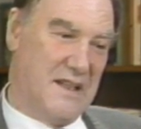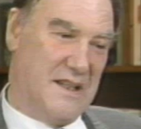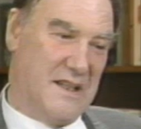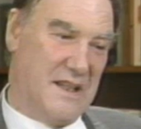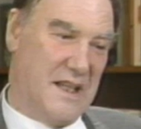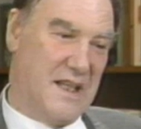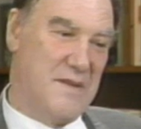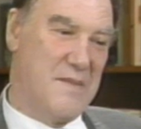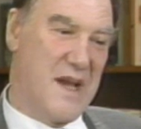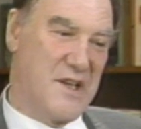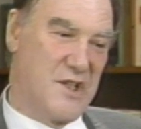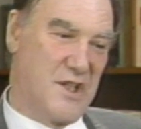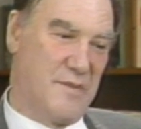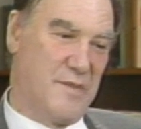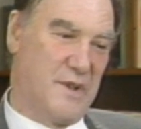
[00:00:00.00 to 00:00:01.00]
uh,
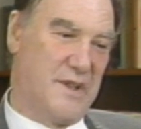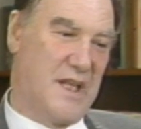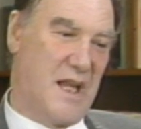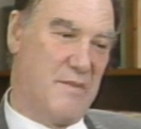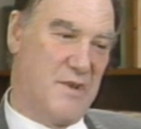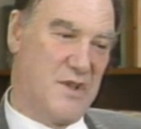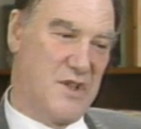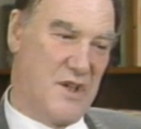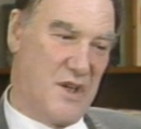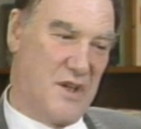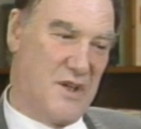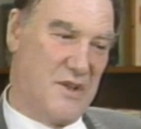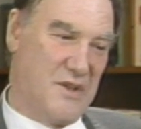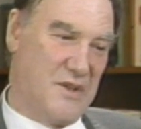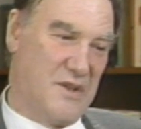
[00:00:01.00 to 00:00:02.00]
unimaginable damage
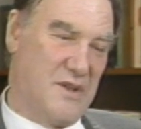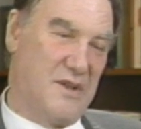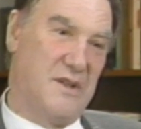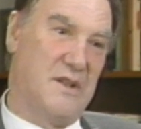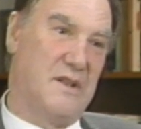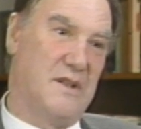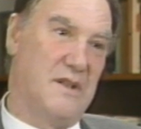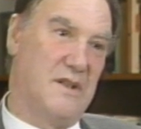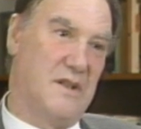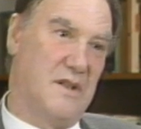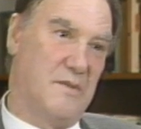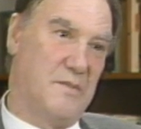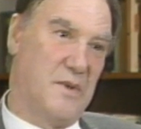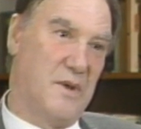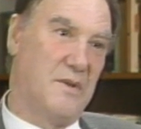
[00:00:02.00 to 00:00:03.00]
on your
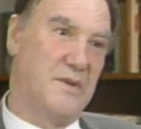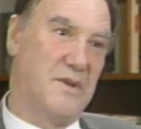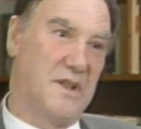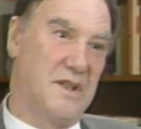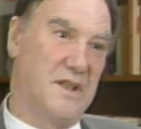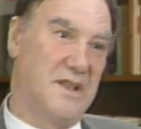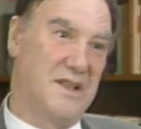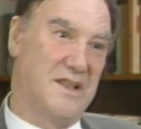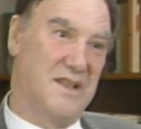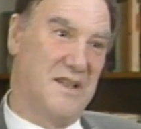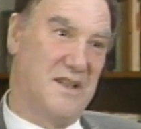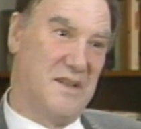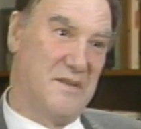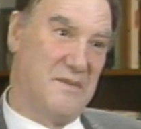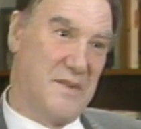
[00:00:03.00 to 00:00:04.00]
opponent,
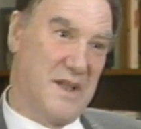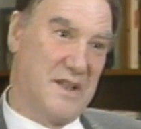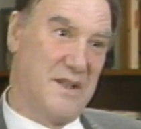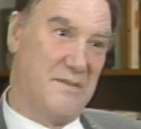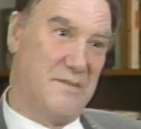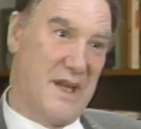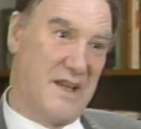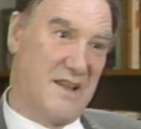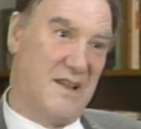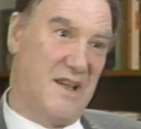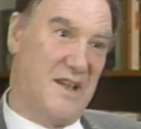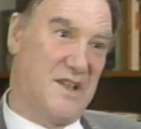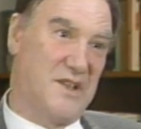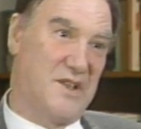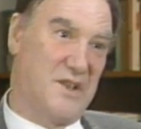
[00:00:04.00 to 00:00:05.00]
but the
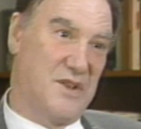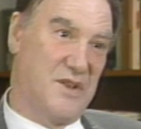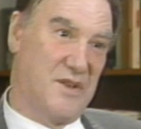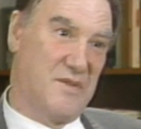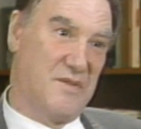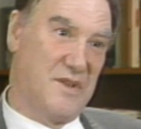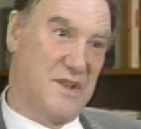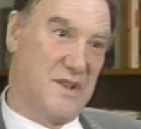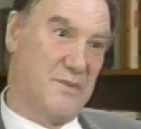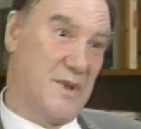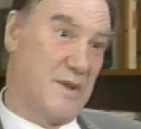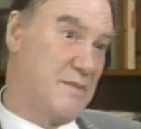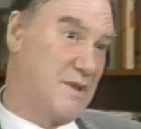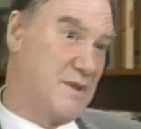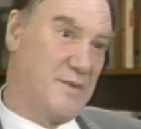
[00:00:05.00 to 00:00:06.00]
backlash of these
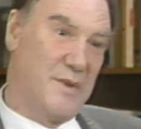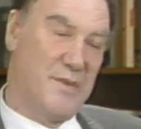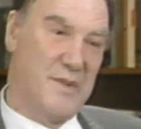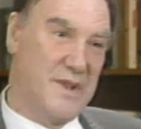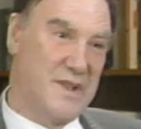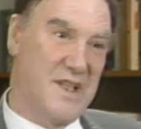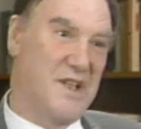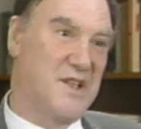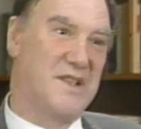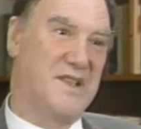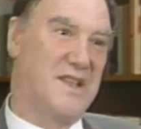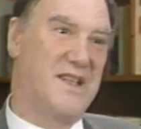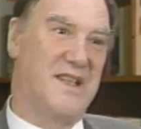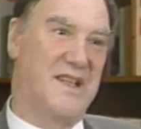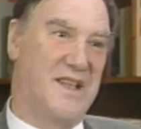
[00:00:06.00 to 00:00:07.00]
weapons will be such
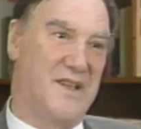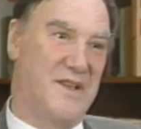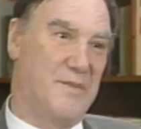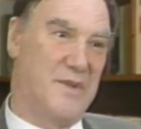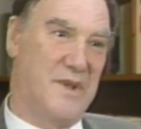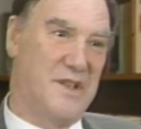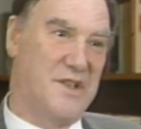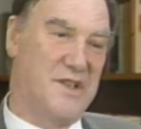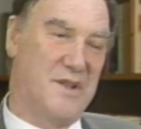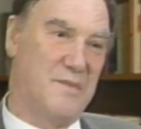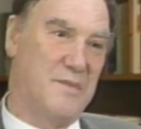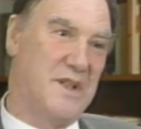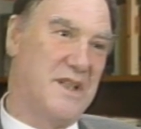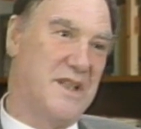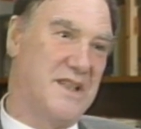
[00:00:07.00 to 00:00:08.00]
that their operational
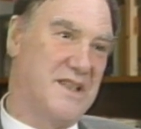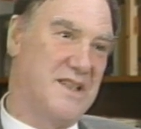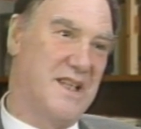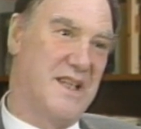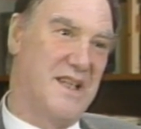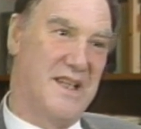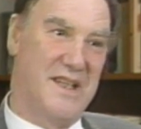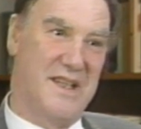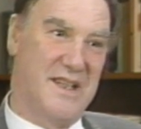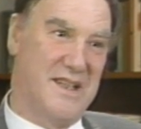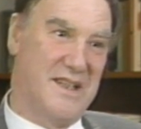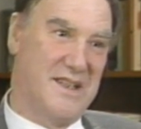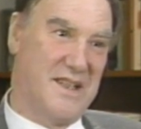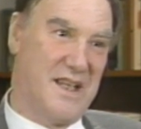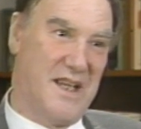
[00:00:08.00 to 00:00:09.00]
meaning
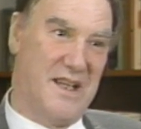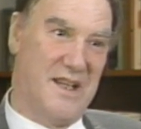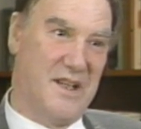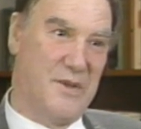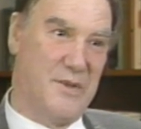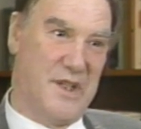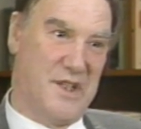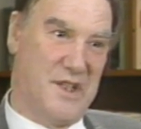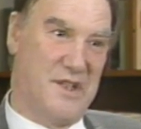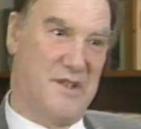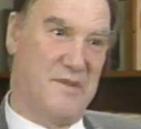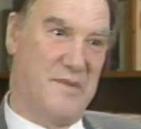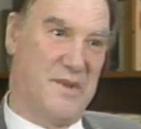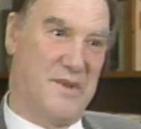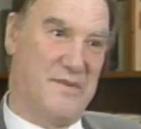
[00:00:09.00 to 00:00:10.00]
is highly
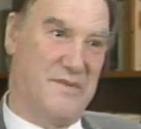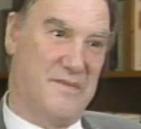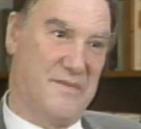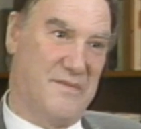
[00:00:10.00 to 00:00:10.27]
questionable.